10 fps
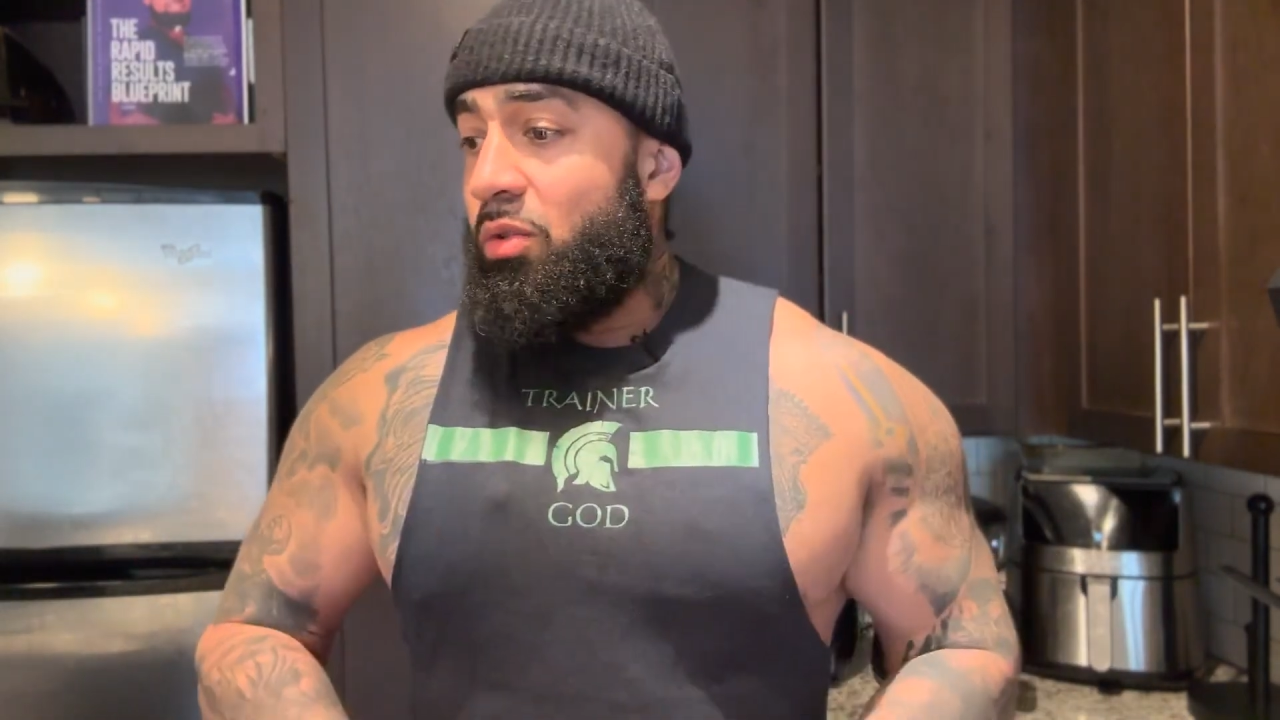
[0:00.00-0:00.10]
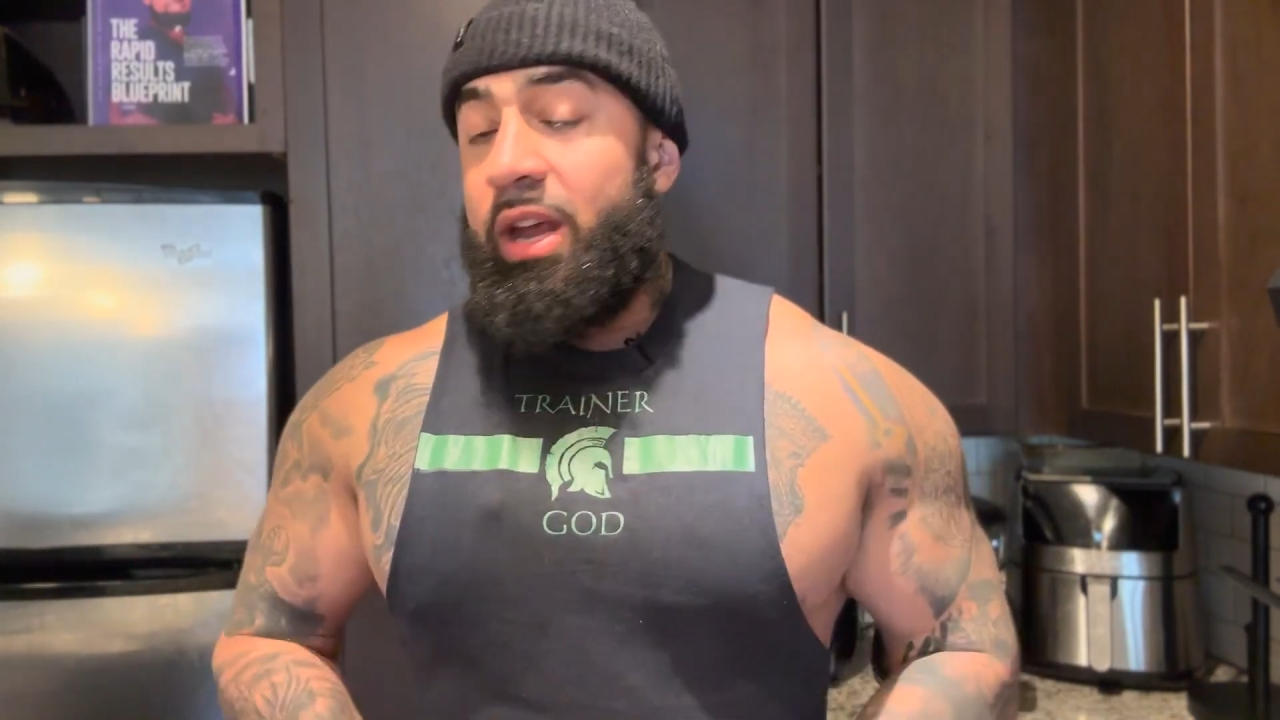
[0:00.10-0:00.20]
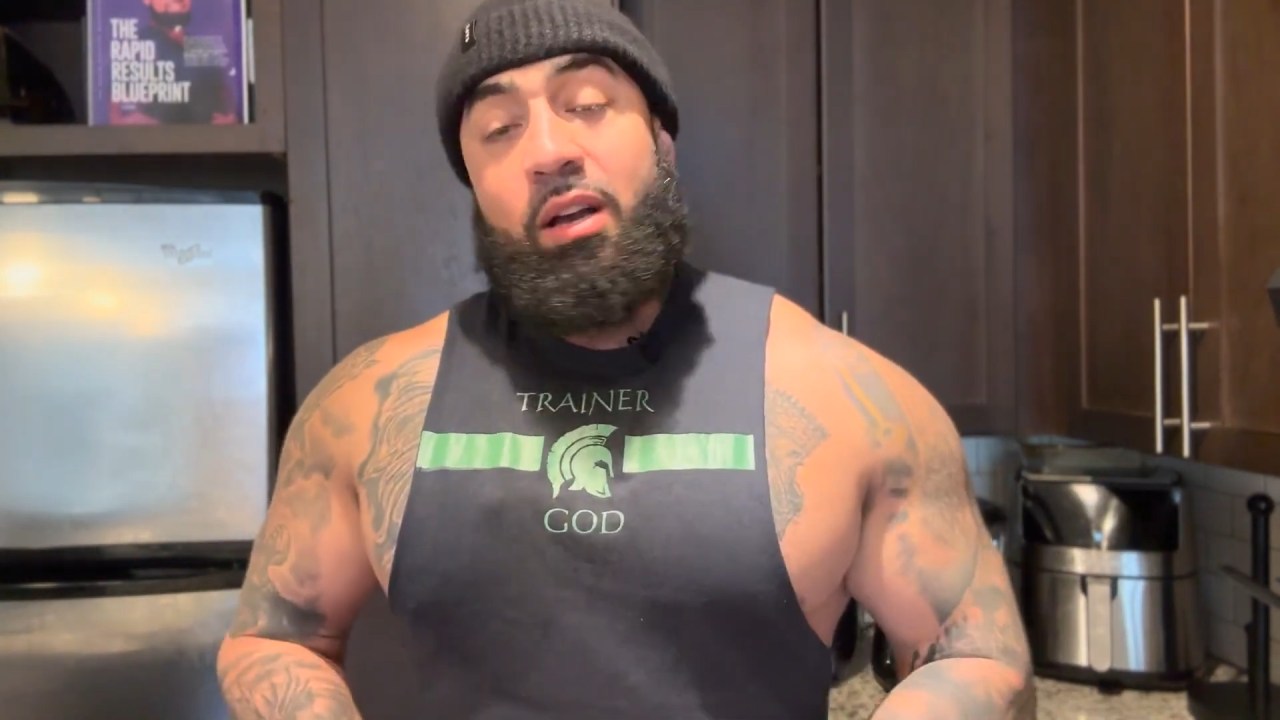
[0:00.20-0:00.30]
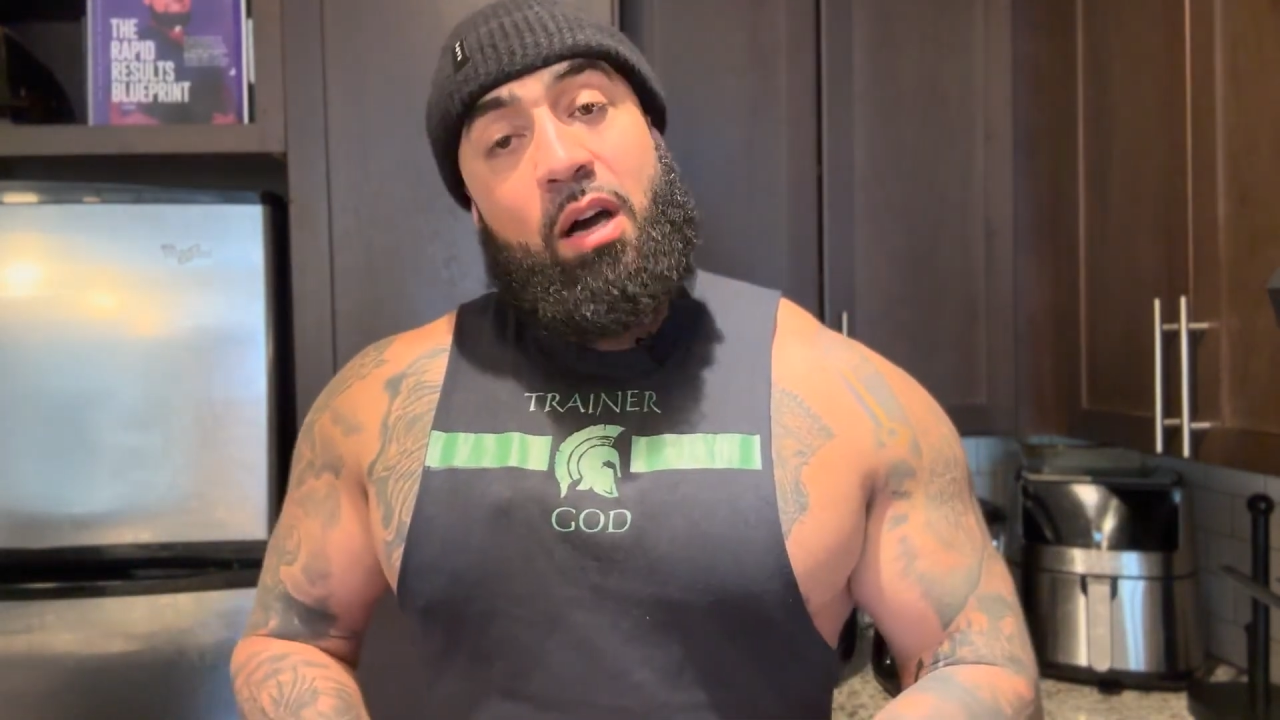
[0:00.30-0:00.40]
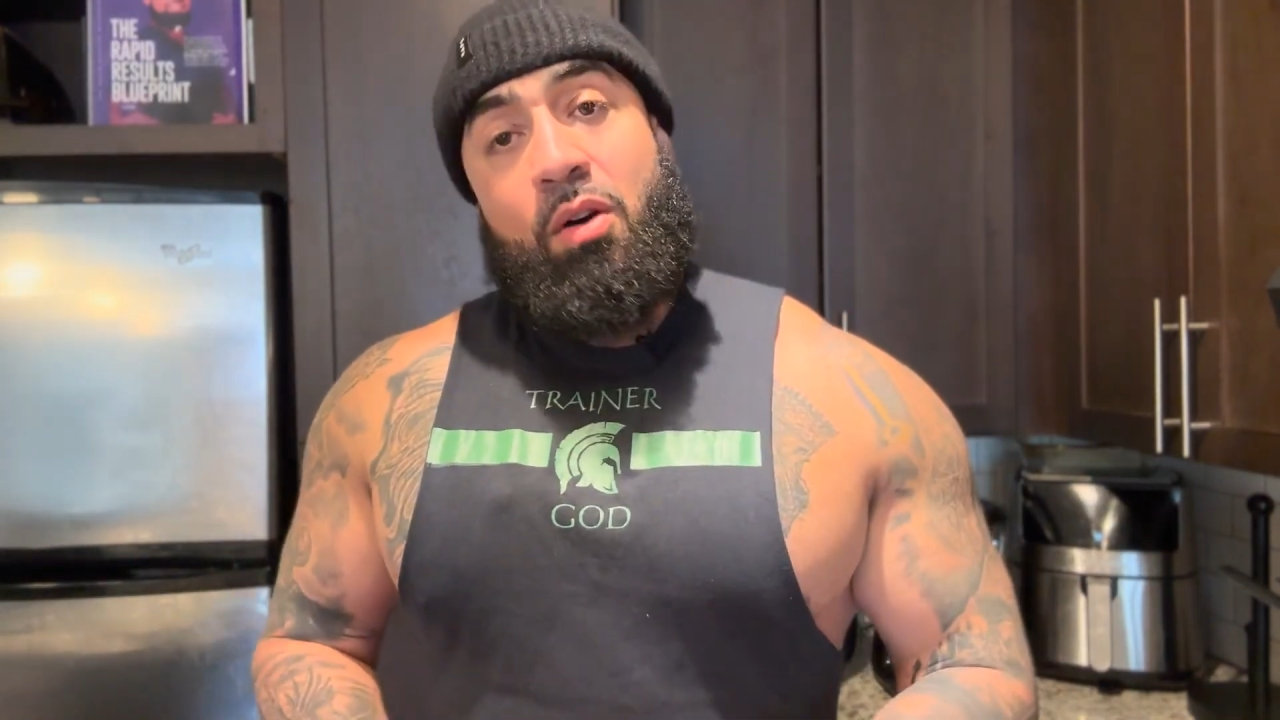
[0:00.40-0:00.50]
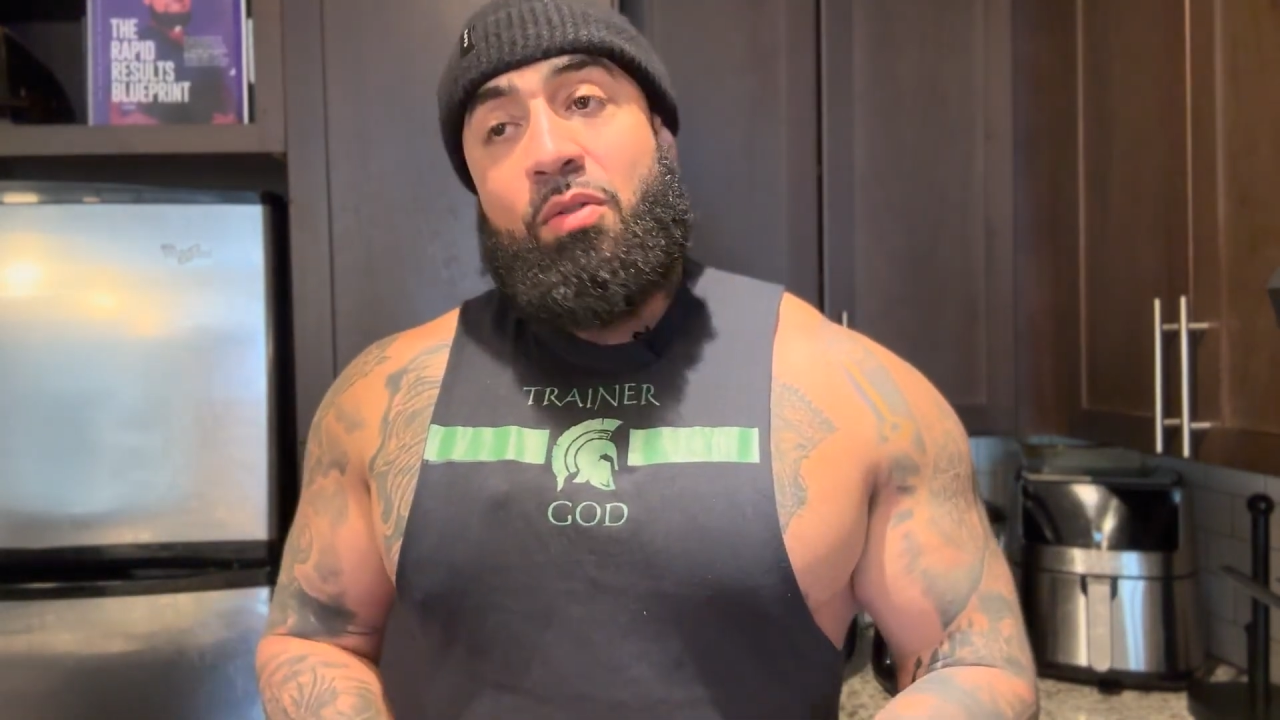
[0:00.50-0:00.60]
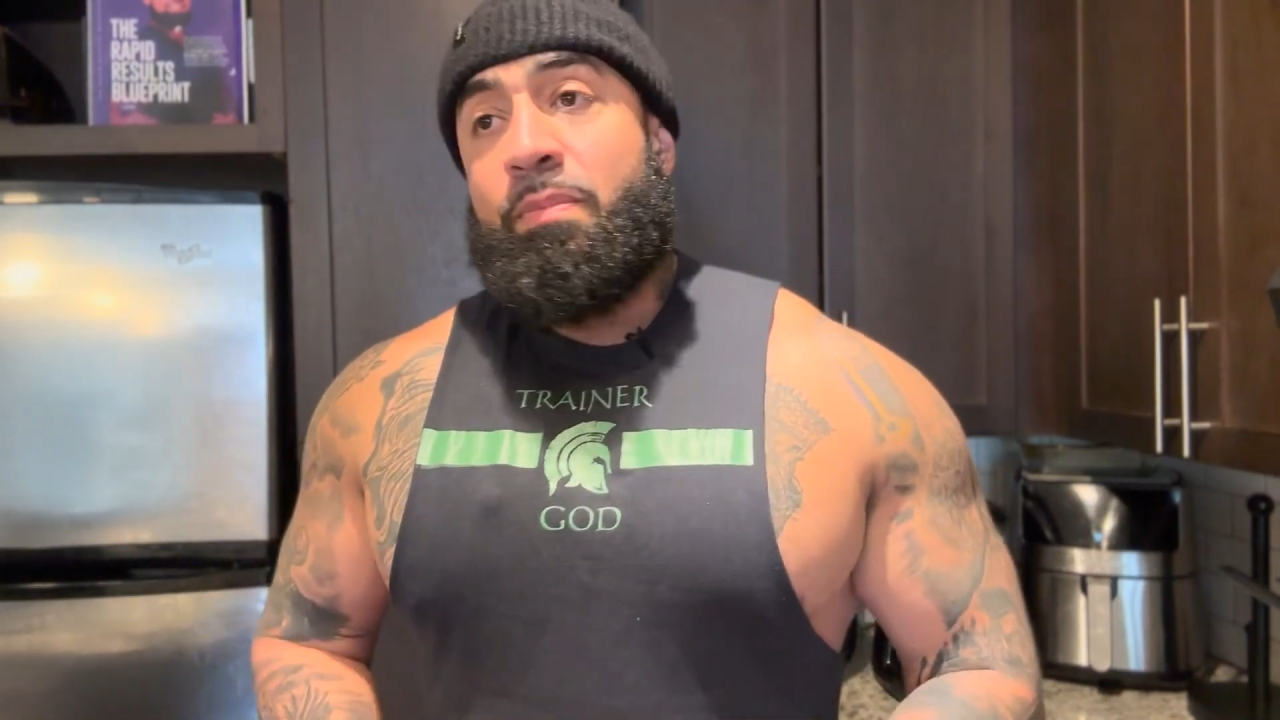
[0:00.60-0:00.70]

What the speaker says: way to go.